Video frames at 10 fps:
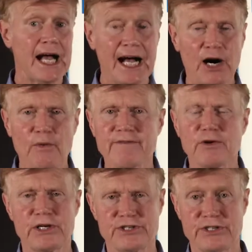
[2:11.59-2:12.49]
However,
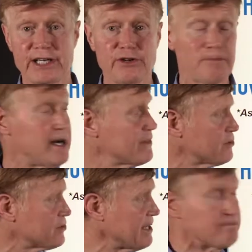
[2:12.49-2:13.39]
what you need to know about
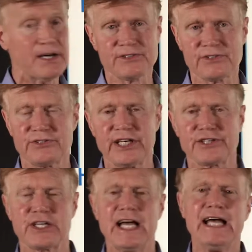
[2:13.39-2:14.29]
those eight months is
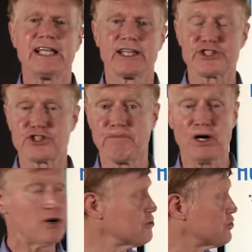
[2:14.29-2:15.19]
this. Let's
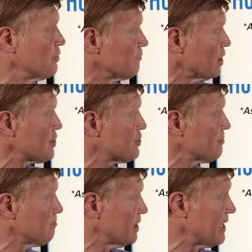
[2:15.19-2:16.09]
suppose you've lost
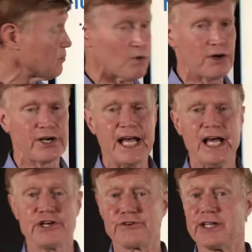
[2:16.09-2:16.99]
your plan at work,
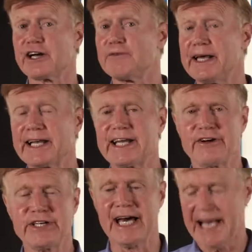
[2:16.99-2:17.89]
you're not on
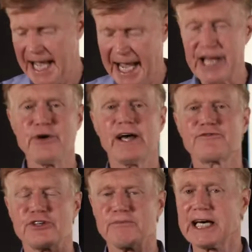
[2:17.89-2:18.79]
Medicare yet, and you have
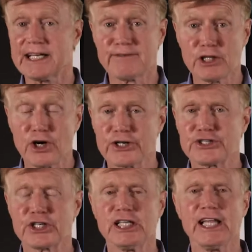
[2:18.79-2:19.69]
some kind of a
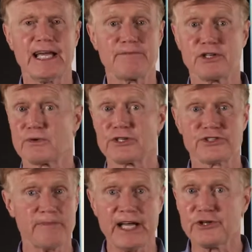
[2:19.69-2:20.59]
large claim. In other words,
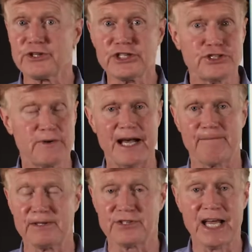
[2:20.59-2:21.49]
some health issue
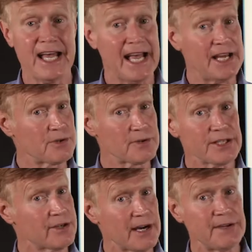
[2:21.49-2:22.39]
happens, and you
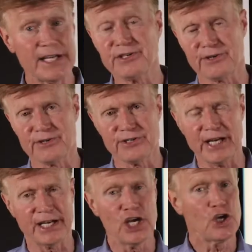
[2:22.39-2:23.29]
really don't have any insurance
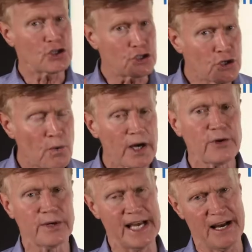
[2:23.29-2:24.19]
yet. You are
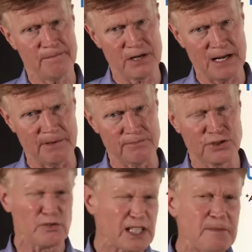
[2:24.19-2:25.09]
going to have problems.
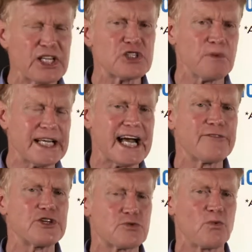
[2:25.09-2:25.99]
So let me explain how
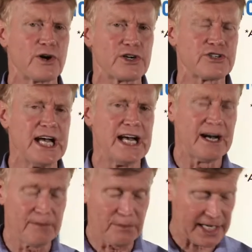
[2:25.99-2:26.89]
this works
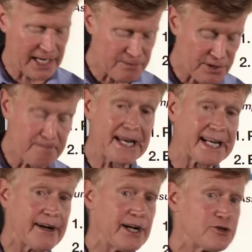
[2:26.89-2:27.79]
uh, when it comes to
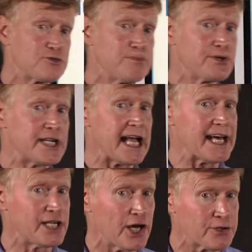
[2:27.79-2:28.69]
Medicare eligibility
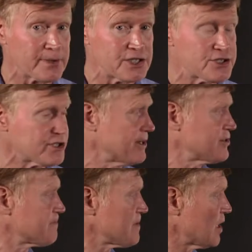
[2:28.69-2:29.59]
and other
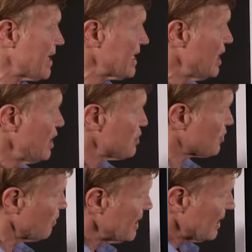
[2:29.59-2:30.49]
insurance. All right?
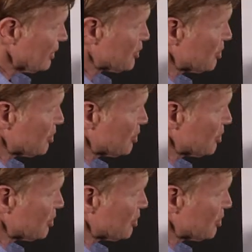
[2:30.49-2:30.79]
So let's